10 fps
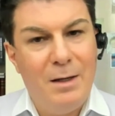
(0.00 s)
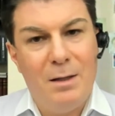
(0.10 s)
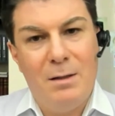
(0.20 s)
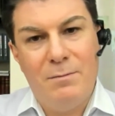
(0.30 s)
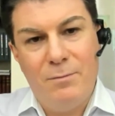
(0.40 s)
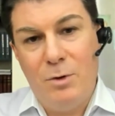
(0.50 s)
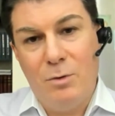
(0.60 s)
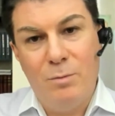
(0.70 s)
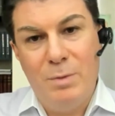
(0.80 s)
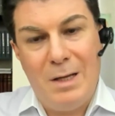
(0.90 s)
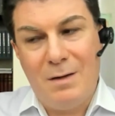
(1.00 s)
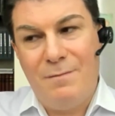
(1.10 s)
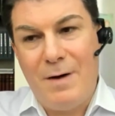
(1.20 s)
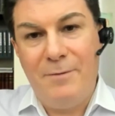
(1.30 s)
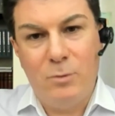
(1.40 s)
and it could be like
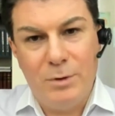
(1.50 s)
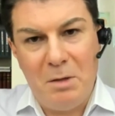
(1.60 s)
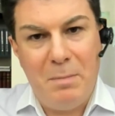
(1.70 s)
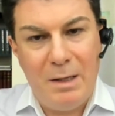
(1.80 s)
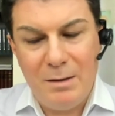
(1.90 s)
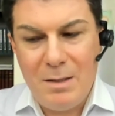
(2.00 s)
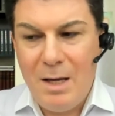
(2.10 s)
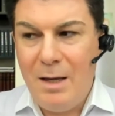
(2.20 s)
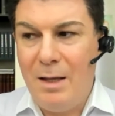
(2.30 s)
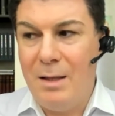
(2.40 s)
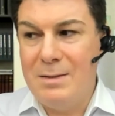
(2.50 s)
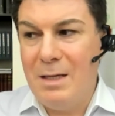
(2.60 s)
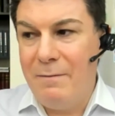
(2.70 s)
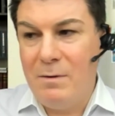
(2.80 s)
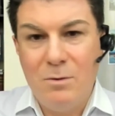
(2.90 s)
5 to 10 men, and
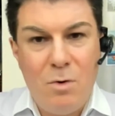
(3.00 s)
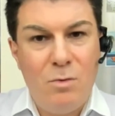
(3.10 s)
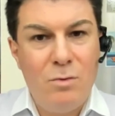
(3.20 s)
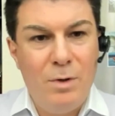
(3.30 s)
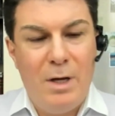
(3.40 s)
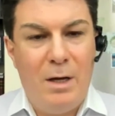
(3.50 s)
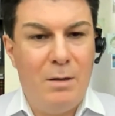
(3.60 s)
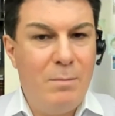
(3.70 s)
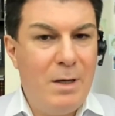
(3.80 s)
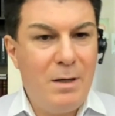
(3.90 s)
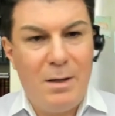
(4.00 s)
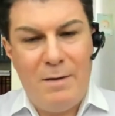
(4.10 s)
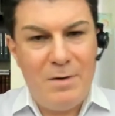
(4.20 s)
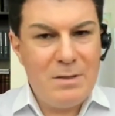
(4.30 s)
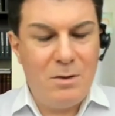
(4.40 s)
they will go and make
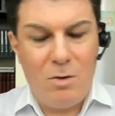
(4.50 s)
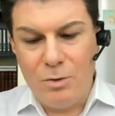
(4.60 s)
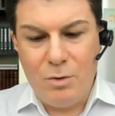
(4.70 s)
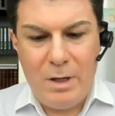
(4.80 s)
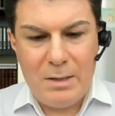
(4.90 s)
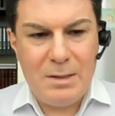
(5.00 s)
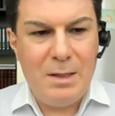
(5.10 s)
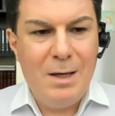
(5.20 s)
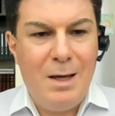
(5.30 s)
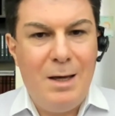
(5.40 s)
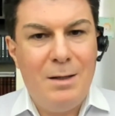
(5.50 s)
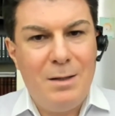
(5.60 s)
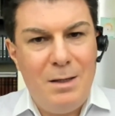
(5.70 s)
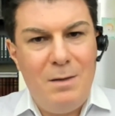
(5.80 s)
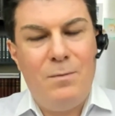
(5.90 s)
everything all together.
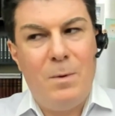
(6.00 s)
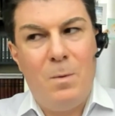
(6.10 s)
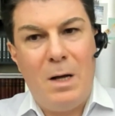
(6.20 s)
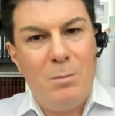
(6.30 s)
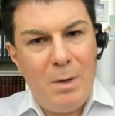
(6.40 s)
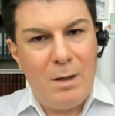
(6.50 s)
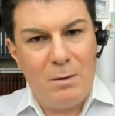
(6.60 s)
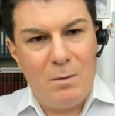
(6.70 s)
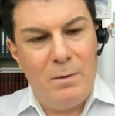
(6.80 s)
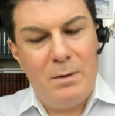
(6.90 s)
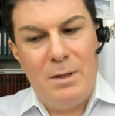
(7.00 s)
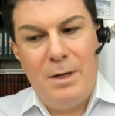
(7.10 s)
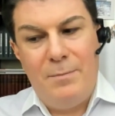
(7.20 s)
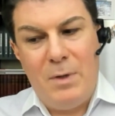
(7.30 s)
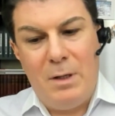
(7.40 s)
And if one man will
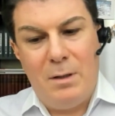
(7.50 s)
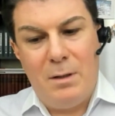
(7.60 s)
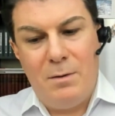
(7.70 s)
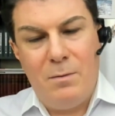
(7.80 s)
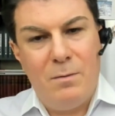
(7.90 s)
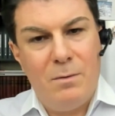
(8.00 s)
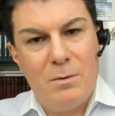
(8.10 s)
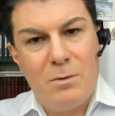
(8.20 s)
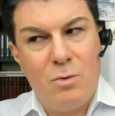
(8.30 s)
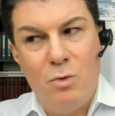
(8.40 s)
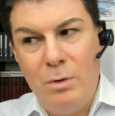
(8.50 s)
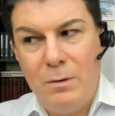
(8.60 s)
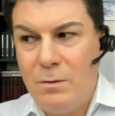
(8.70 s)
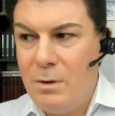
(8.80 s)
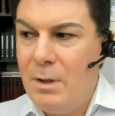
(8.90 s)

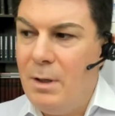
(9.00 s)
couldn't